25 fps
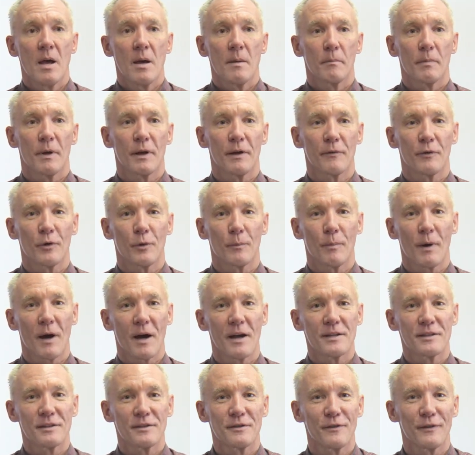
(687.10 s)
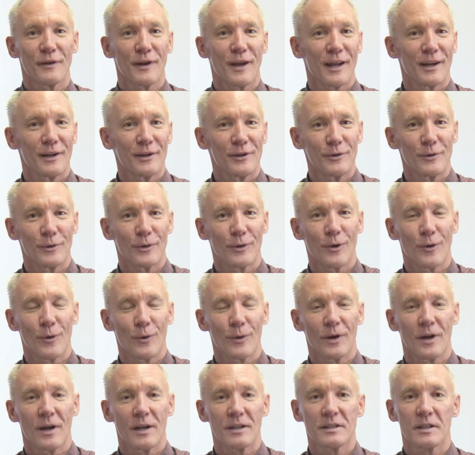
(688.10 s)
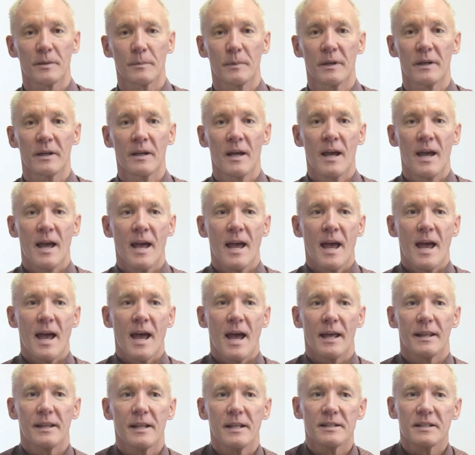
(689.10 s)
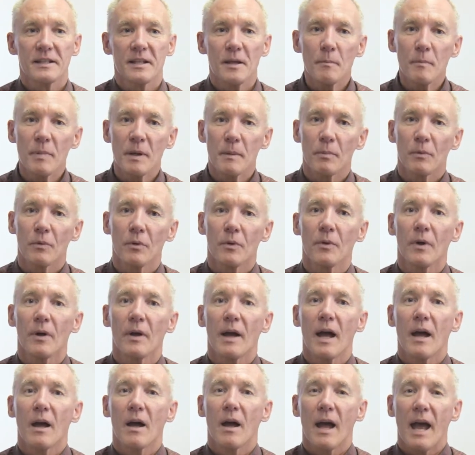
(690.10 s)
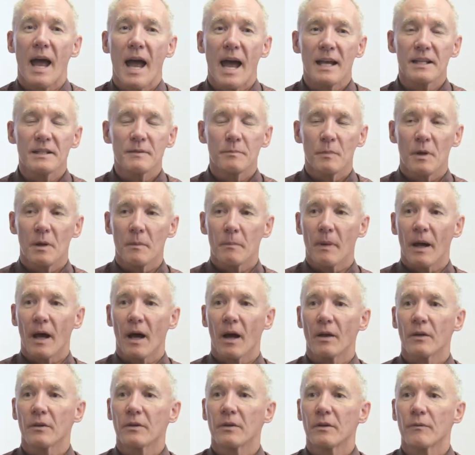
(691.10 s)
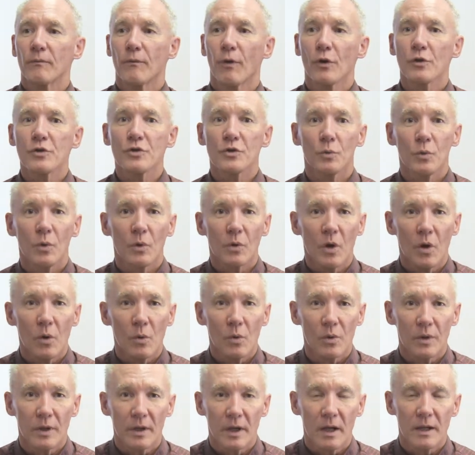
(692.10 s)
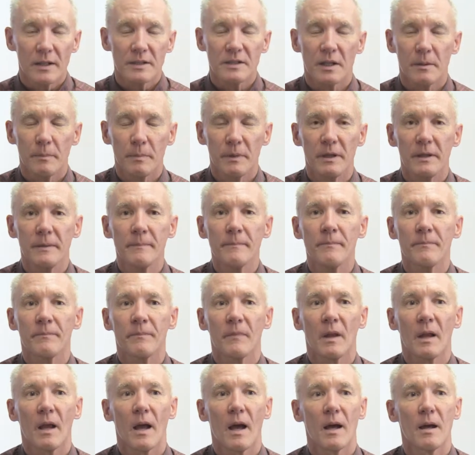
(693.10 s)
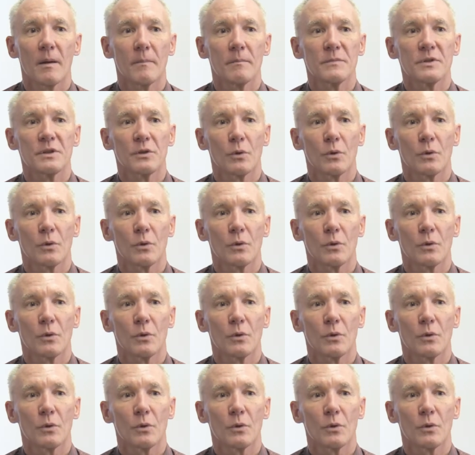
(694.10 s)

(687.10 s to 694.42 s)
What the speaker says: But if they're positive, you got to do a colonoscopy. And then some people ask me about virtual colonoscopy.